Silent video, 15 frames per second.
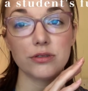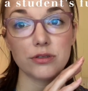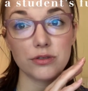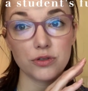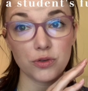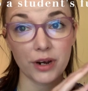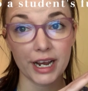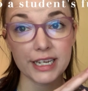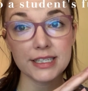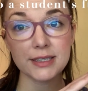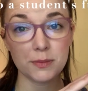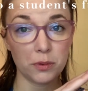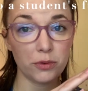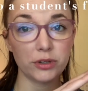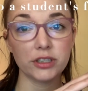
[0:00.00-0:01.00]

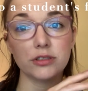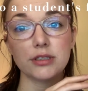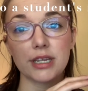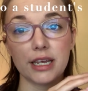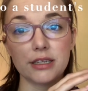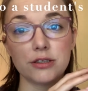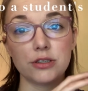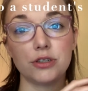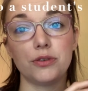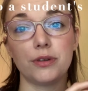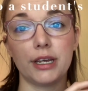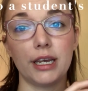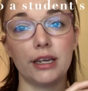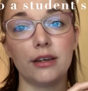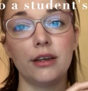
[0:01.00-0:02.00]
transports a
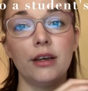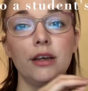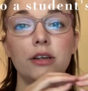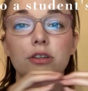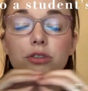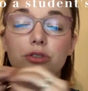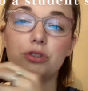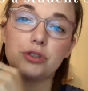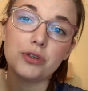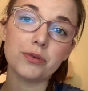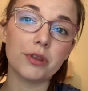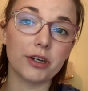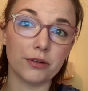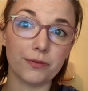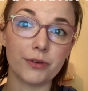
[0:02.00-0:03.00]
student to
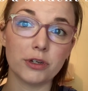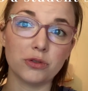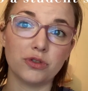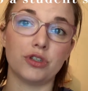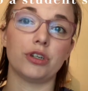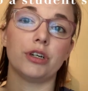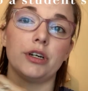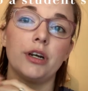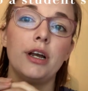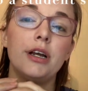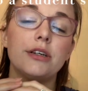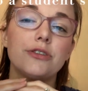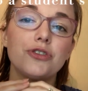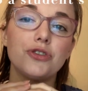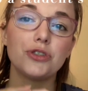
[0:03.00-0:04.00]
their future,
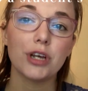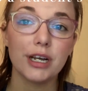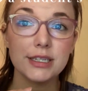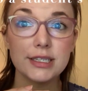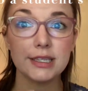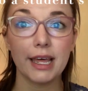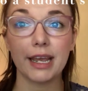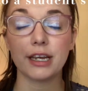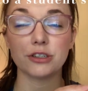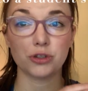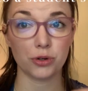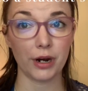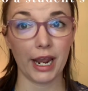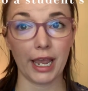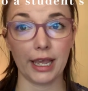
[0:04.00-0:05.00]
just like a
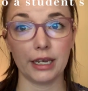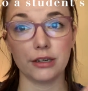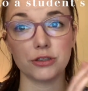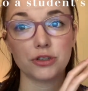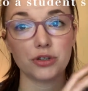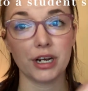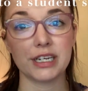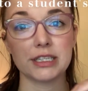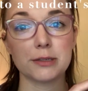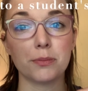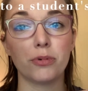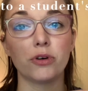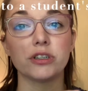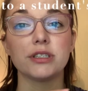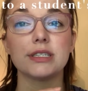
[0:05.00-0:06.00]
train
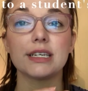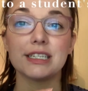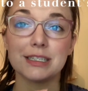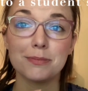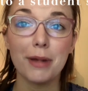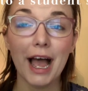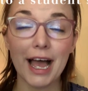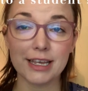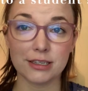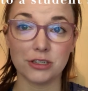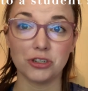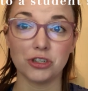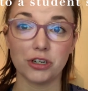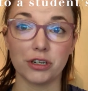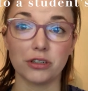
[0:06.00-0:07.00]
transports its
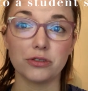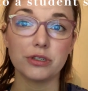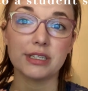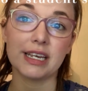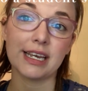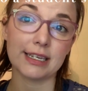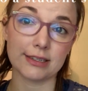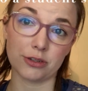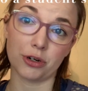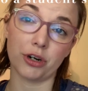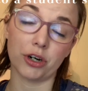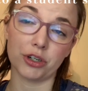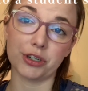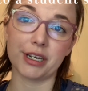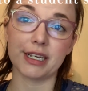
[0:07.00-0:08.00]
passenger to his or
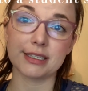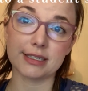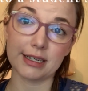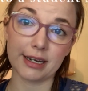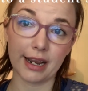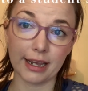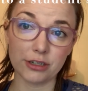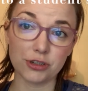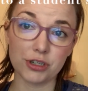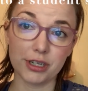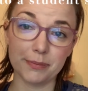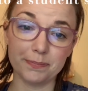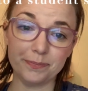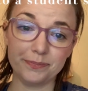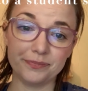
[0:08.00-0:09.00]
her destination.